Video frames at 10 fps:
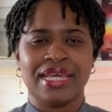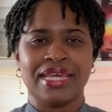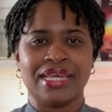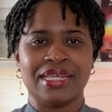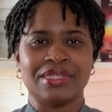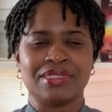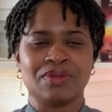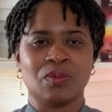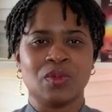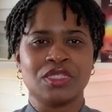And
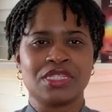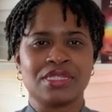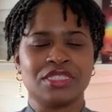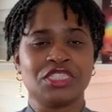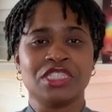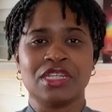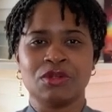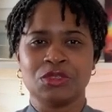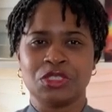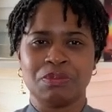once she
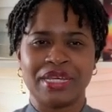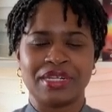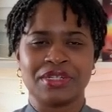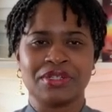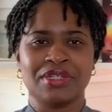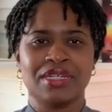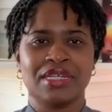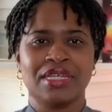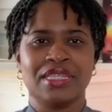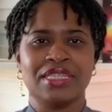knows you better,
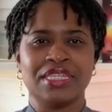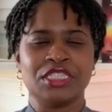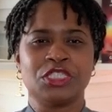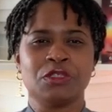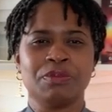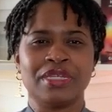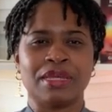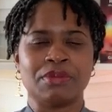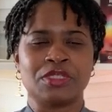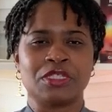then she'll be
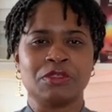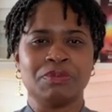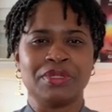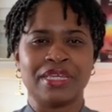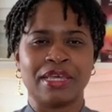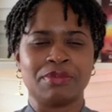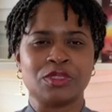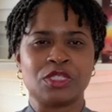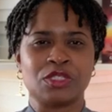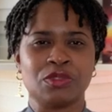able
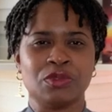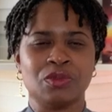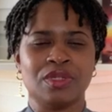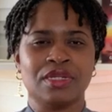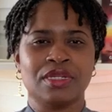to